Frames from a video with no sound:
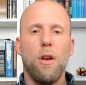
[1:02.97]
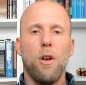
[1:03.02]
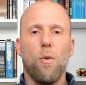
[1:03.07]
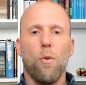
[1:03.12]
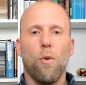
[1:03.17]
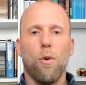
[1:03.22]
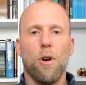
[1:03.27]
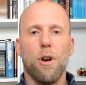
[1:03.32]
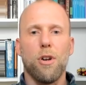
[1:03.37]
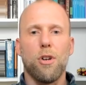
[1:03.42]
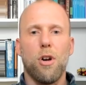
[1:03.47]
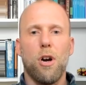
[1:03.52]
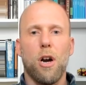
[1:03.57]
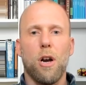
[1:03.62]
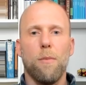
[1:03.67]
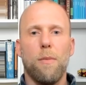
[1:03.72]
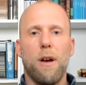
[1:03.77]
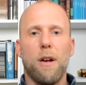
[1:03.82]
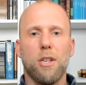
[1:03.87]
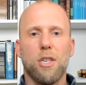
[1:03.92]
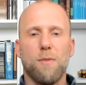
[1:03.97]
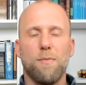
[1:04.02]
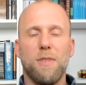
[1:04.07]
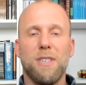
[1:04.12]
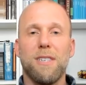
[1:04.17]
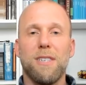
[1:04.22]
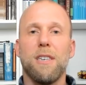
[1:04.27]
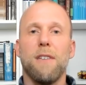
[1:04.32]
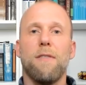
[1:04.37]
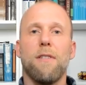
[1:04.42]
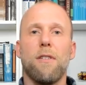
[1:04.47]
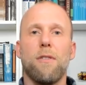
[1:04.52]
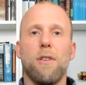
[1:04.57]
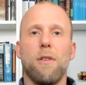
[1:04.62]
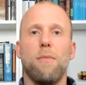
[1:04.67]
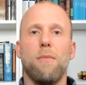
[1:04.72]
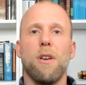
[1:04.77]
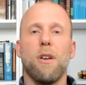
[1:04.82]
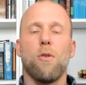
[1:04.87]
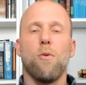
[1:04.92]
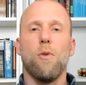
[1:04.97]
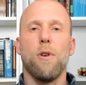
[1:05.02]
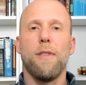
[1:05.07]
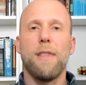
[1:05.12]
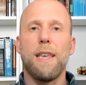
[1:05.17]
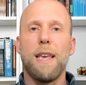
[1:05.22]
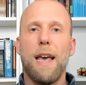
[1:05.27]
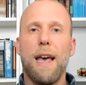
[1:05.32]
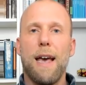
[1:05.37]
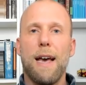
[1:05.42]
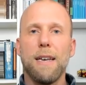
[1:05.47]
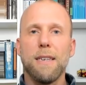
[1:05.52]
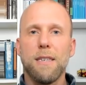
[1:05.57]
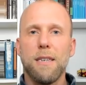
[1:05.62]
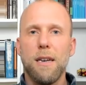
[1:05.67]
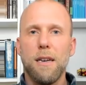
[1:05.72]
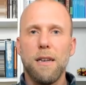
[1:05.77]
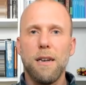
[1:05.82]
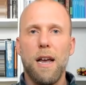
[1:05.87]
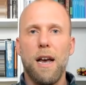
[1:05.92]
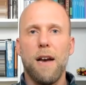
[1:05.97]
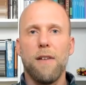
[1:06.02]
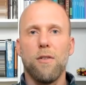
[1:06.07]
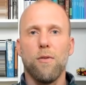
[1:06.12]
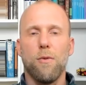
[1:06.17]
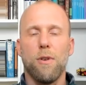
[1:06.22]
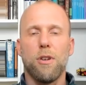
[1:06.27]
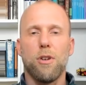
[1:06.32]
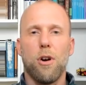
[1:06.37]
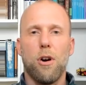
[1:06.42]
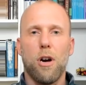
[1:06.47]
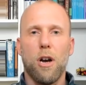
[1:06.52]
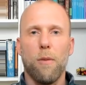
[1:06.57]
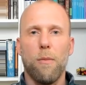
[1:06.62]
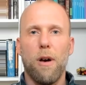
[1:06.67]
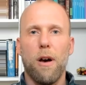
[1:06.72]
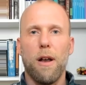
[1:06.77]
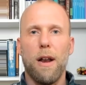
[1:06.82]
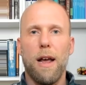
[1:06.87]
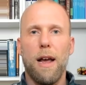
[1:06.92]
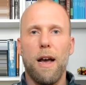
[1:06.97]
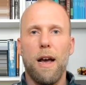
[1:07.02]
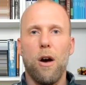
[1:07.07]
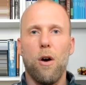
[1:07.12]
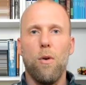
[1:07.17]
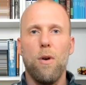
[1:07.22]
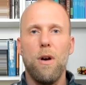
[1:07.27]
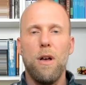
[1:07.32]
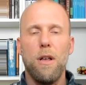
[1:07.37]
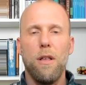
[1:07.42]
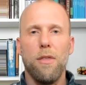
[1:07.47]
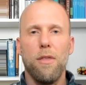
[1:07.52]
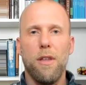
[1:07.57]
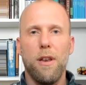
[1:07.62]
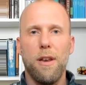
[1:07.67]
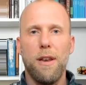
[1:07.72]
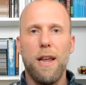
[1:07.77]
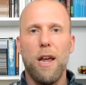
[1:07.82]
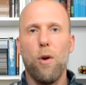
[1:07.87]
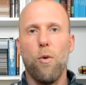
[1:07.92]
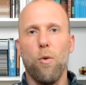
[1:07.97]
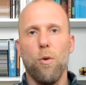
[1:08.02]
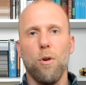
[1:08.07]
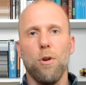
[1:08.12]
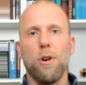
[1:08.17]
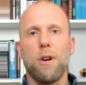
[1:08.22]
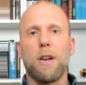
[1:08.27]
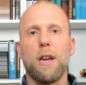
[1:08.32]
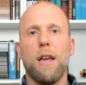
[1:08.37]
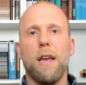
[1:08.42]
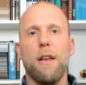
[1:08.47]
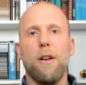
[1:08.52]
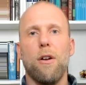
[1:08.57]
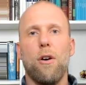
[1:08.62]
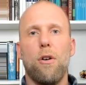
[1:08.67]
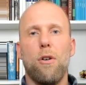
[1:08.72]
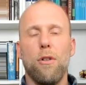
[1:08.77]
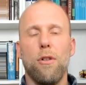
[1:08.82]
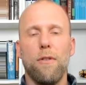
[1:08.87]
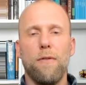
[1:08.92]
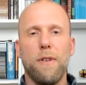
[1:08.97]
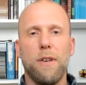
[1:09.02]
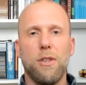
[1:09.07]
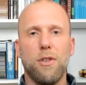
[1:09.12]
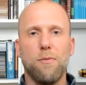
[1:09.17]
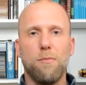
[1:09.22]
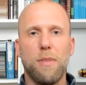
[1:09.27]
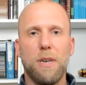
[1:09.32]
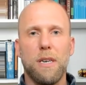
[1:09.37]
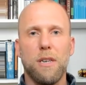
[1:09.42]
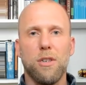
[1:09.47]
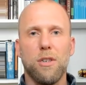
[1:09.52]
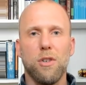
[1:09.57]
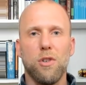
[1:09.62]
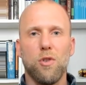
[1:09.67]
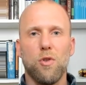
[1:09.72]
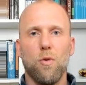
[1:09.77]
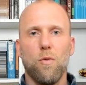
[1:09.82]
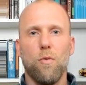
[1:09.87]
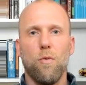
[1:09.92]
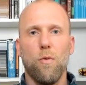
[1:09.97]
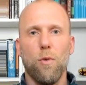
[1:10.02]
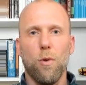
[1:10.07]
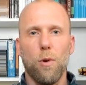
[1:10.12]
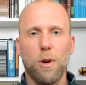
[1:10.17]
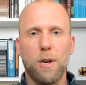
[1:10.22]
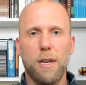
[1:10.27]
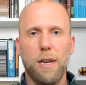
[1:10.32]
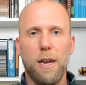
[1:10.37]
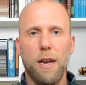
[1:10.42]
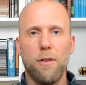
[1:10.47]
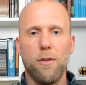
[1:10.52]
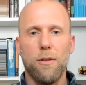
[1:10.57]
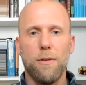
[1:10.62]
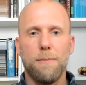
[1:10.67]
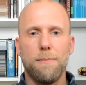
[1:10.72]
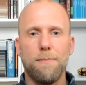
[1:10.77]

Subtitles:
We're going to talk about specifically Bitcoin, the asset, after we talk about how the network and all of its pieces work together.